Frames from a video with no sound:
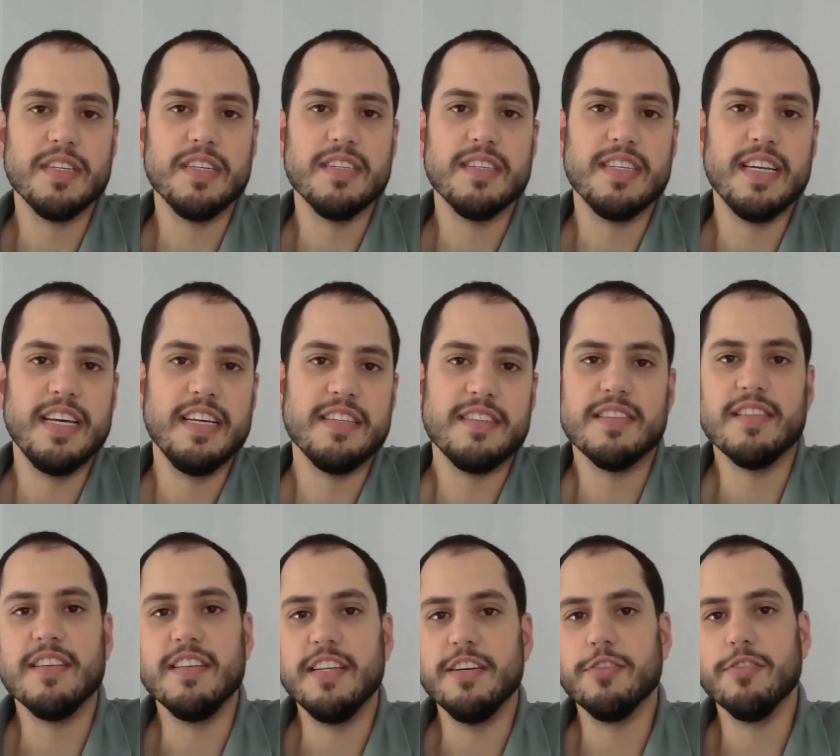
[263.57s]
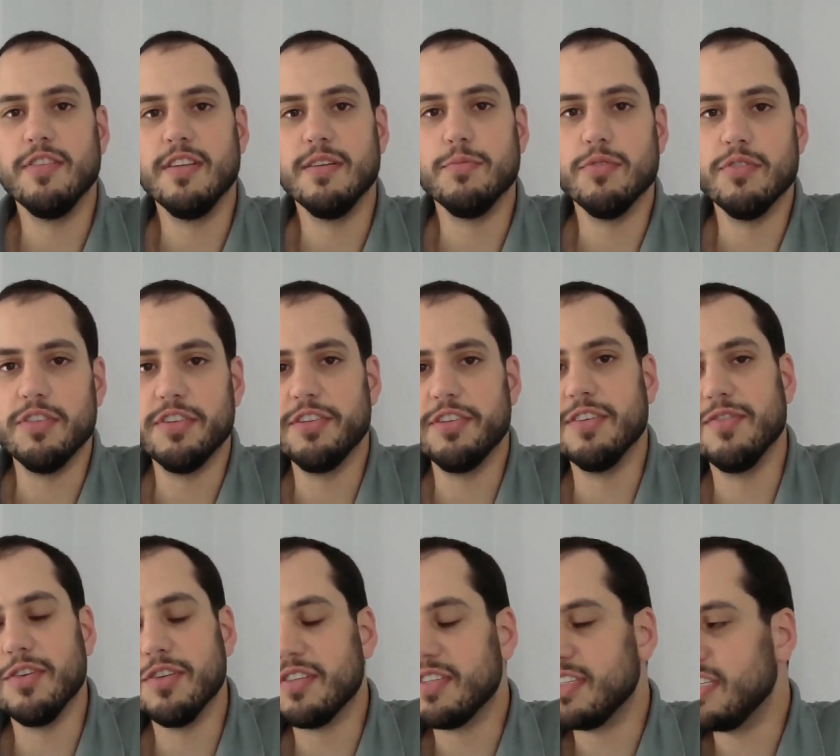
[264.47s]
these days in the neoliberal
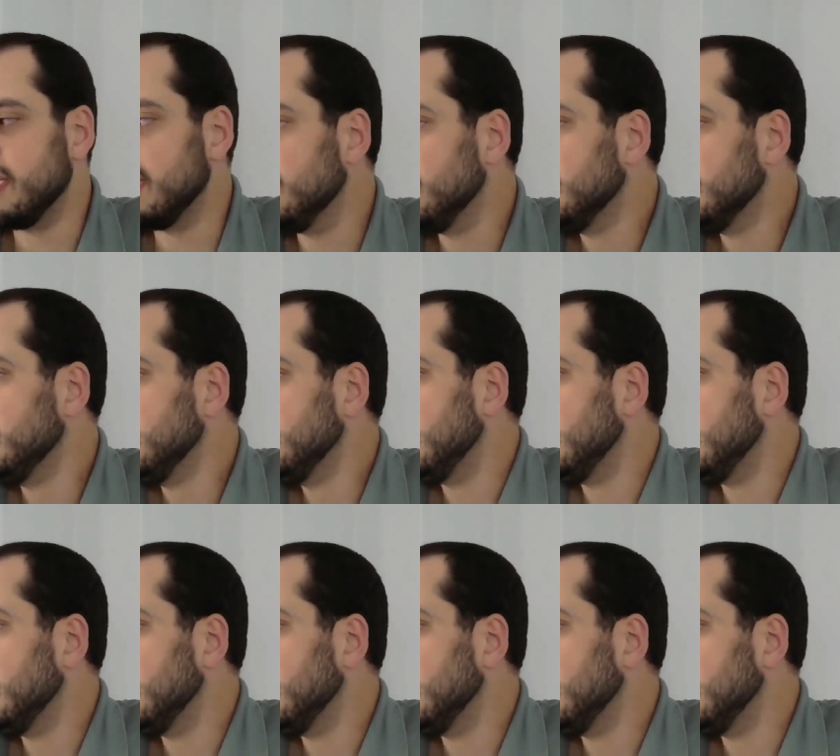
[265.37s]
university